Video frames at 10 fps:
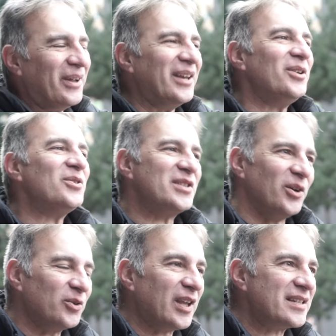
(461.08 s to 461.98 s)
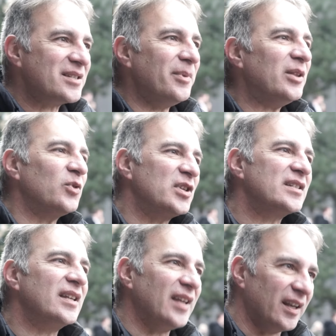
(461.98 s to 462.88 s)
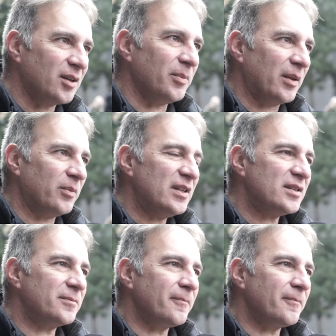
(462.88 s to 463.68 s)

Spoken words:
We're going to use the Old Testament, which is the Ten Commandments.